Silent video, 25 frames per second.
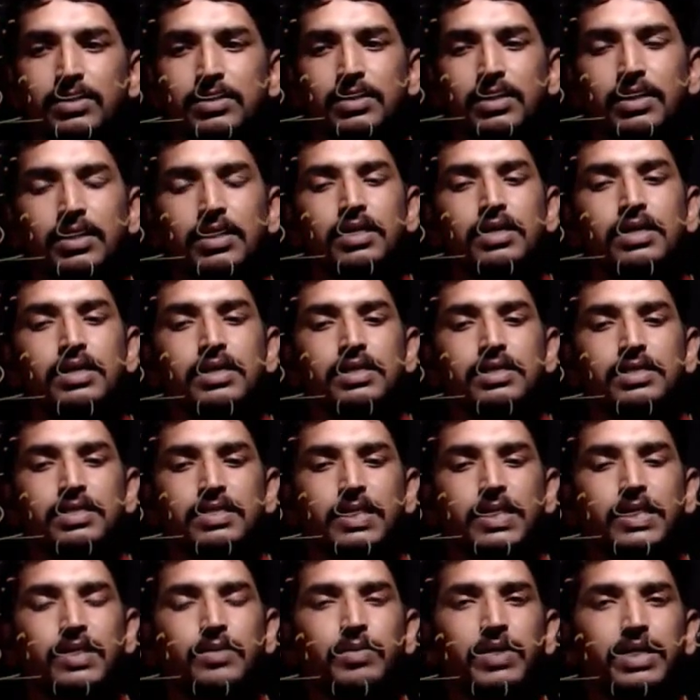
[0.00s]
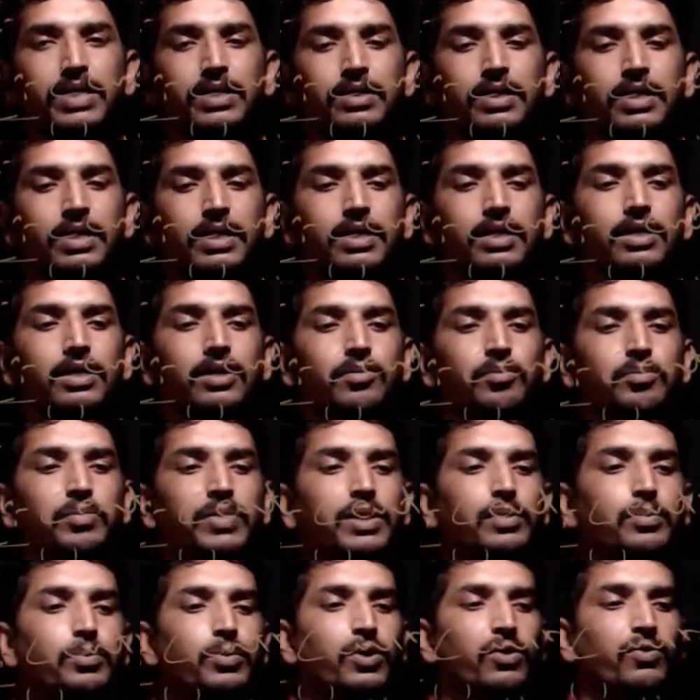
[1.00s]
So they always
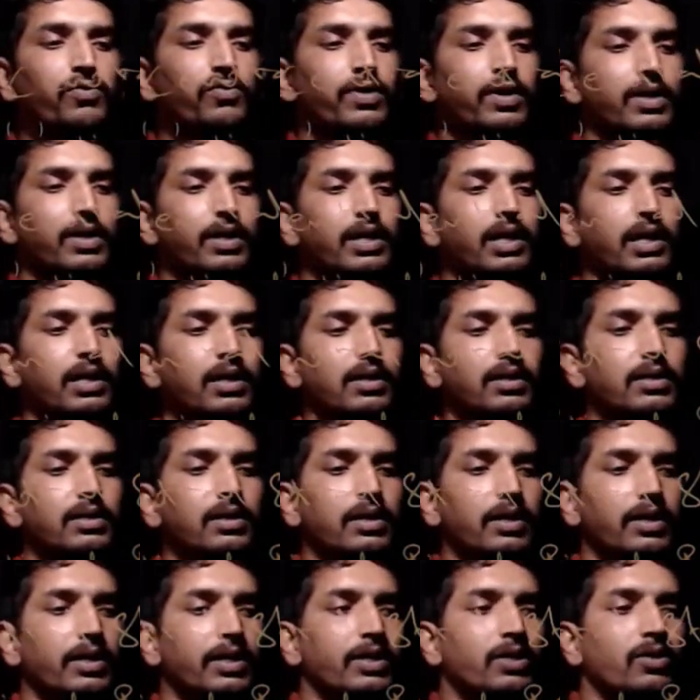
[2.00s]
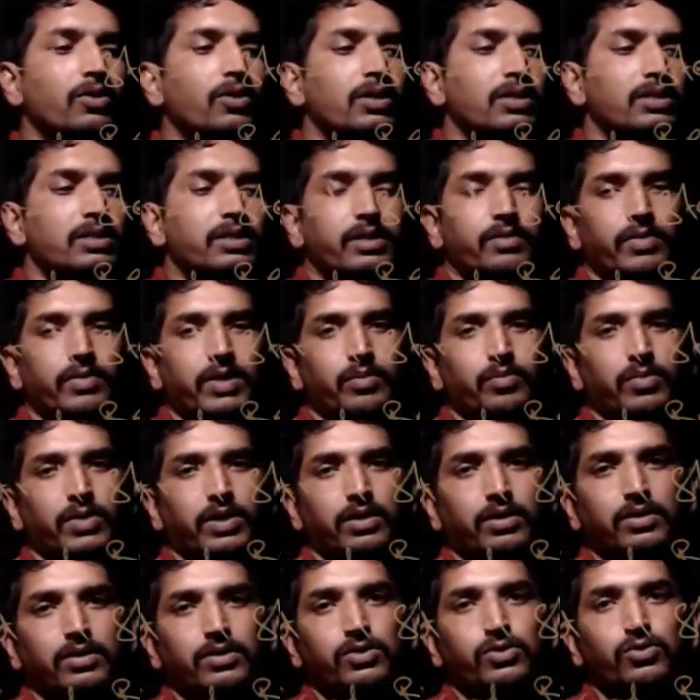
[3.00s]
statement that people forgot,
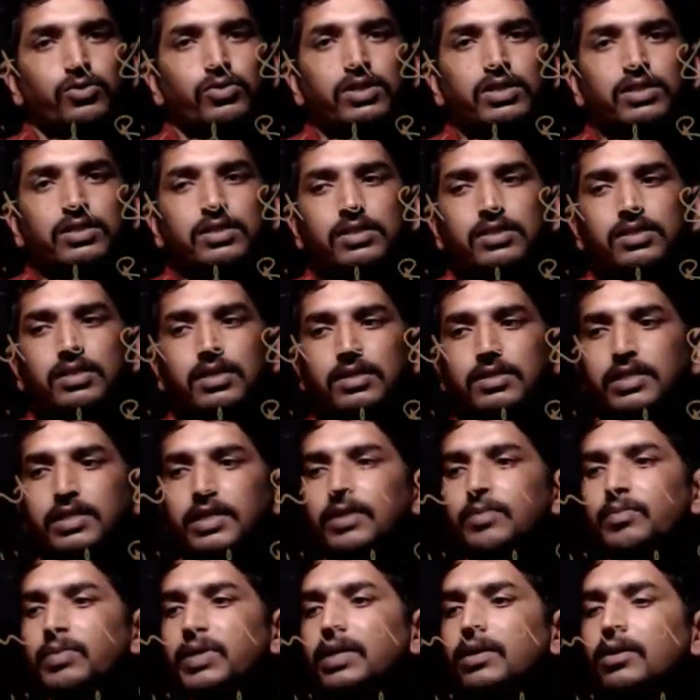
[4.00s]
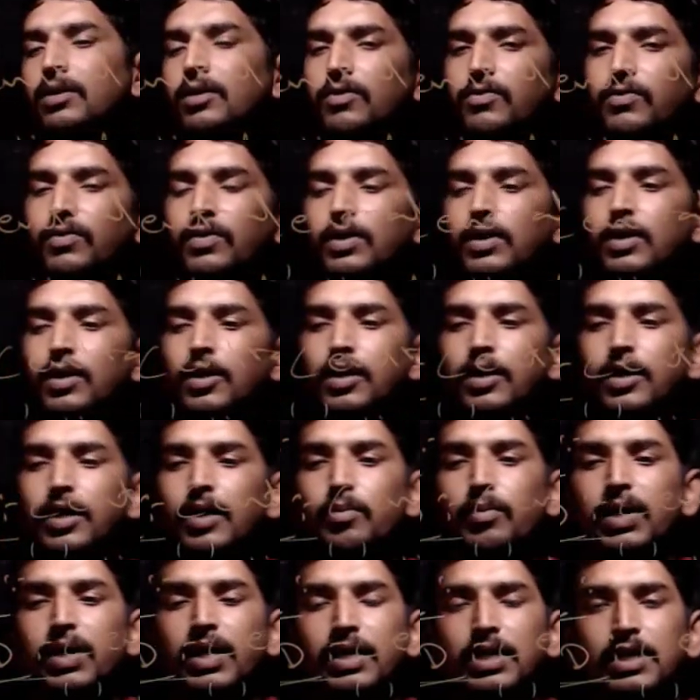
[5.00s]
records remember. So this is the
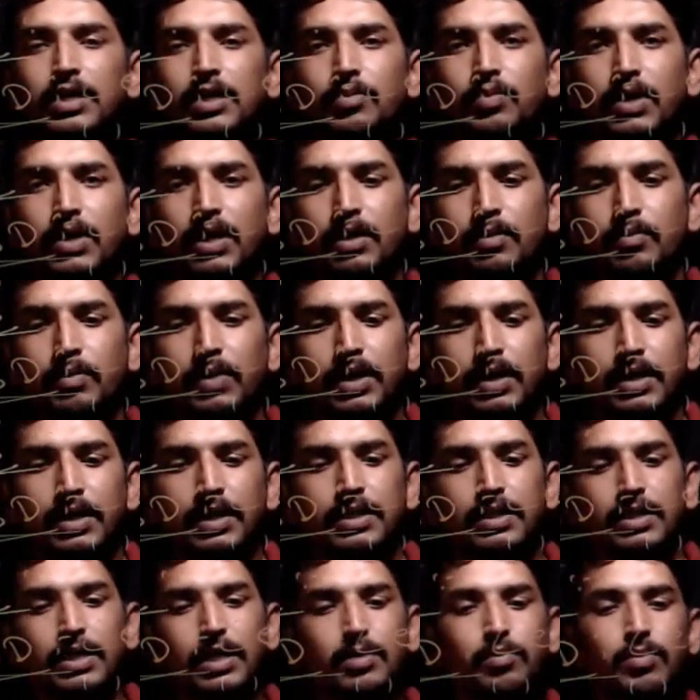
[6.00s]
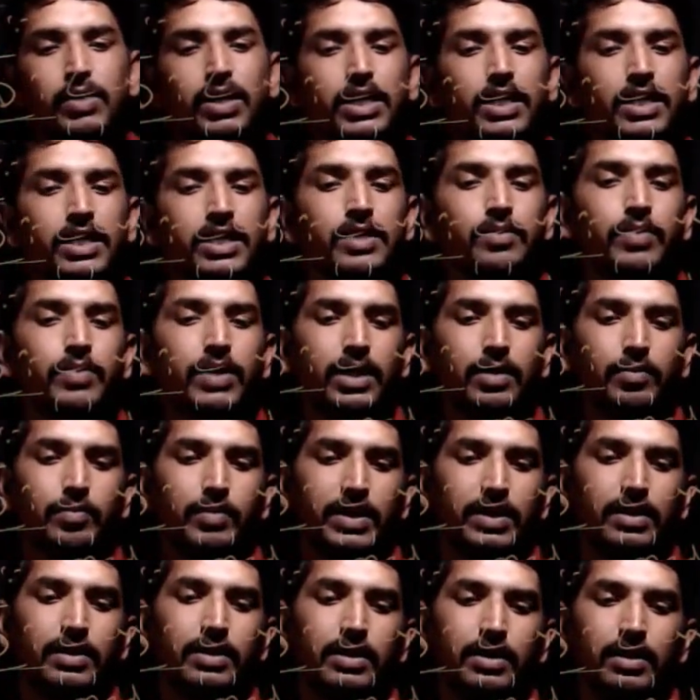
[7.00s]
statement of MRD department. In
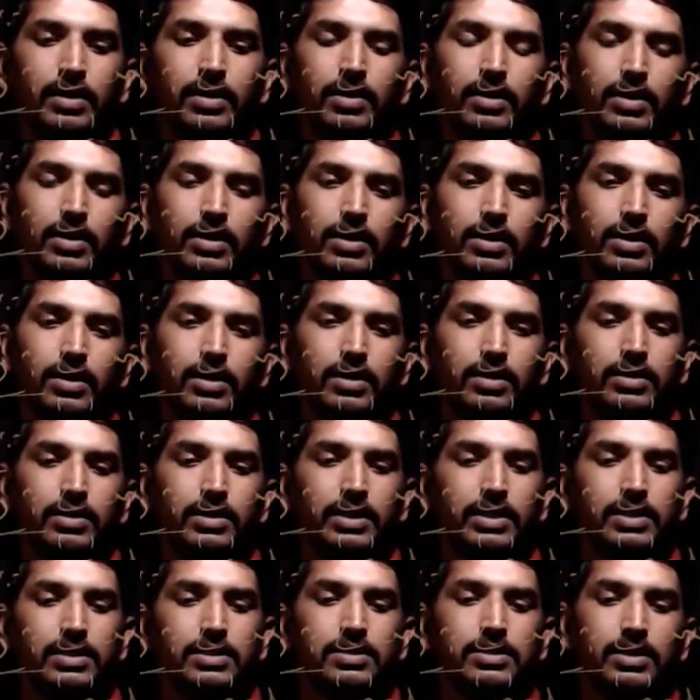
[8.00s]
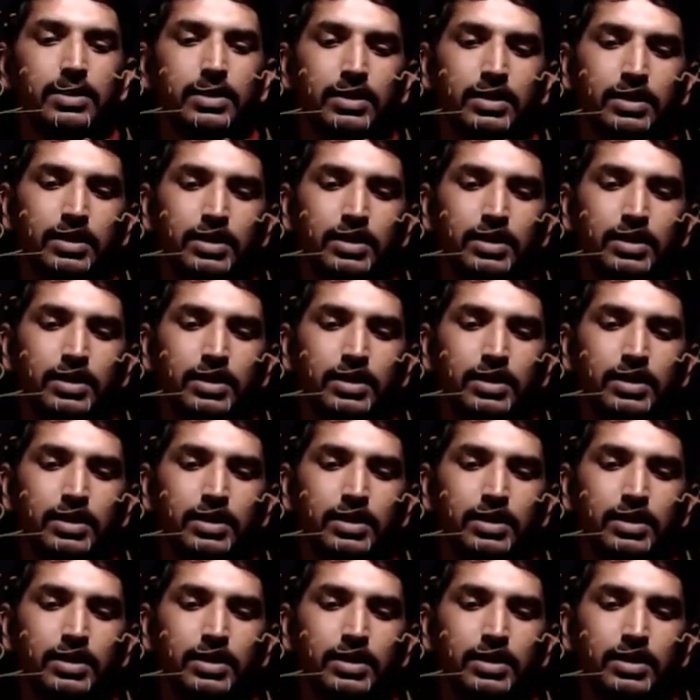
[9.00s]
the MRD department, there